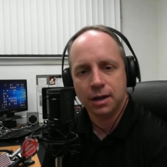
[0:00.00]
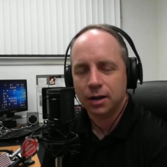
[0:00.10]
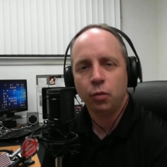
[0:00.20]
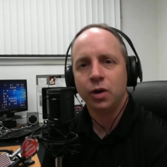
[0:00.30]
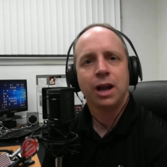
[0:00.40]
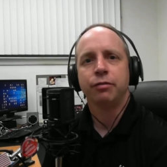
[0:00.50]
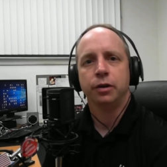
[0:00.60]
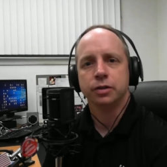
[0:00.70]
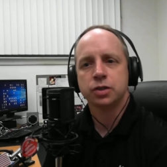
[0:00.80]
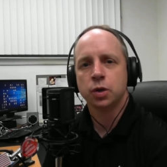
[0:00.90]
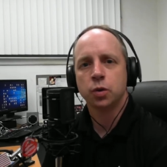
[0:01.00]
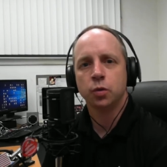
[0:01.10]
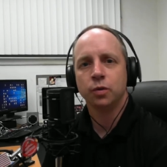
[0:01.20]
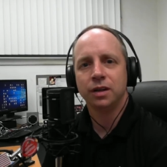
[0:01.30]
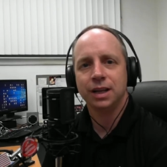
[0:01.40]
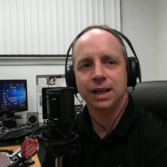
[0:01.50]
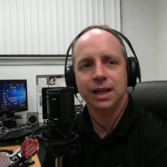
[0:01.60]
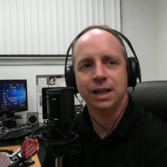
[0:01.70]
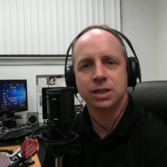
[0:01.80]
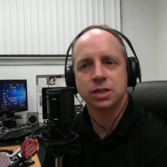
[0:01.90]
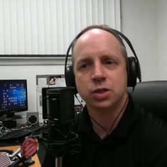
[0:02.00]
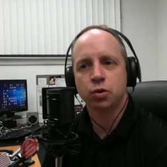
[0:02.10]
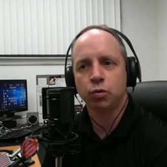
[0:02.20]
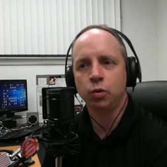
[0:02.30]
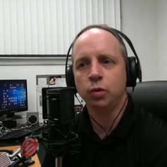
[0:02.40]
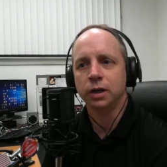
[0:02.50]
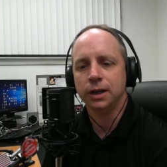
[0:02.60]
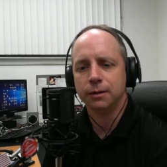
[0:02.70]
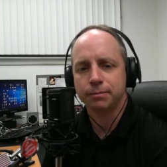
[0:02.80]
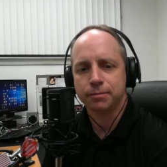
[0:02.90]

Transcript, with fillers: whatever so it's truly